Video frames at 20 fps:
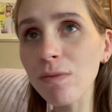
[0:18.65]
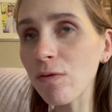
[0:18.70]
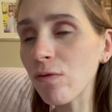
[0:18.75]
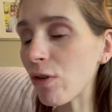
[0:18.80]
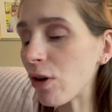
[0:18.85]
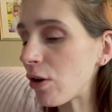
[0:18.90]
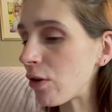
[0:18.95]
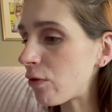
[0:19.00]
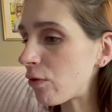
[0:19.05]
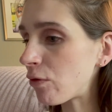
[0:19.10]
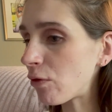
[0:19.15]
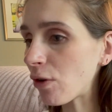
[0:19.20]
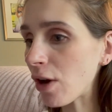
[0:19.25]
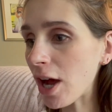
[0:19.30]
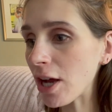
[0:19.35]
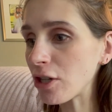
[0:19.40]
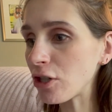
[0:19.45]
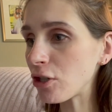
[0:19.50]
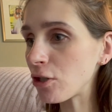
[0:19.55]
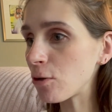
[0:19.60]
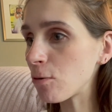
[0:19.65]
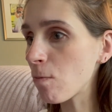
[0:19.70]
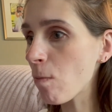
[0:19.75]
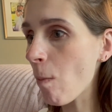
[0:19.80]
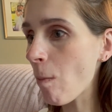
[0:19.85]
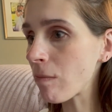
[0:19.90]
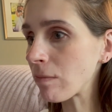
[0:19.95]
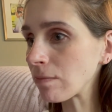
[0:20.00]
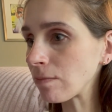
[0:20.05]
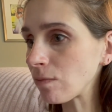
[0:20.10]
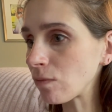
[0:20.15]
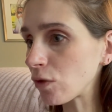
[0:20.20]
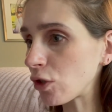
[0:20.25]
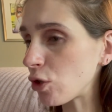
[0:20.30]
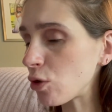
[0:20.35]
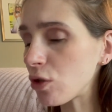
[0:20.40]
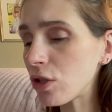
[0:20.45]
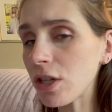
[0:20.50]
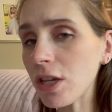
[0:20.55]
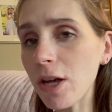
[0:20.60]
Very fresh,
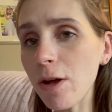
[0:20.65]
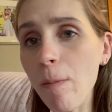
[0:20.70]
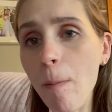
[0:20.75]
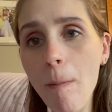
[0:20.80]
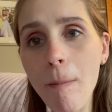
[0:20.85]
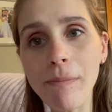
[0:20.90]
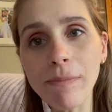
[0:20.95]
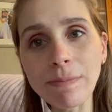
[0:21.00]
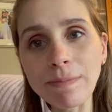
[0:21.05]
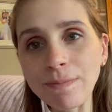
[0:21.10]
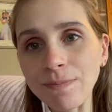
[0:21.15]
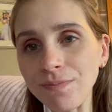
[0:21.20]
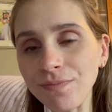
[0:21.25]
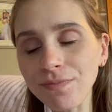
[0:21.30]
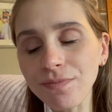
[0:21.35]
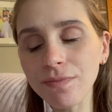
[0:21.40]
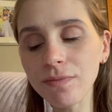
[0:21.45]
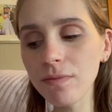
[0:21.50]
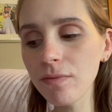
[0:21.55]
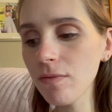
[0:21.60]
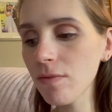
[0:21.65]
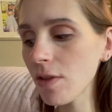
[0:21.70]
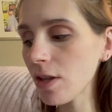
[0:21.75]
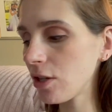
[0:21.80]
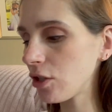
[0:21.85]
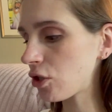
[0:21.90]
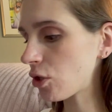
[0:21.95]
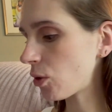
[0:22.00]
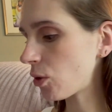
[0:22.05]
juicy, so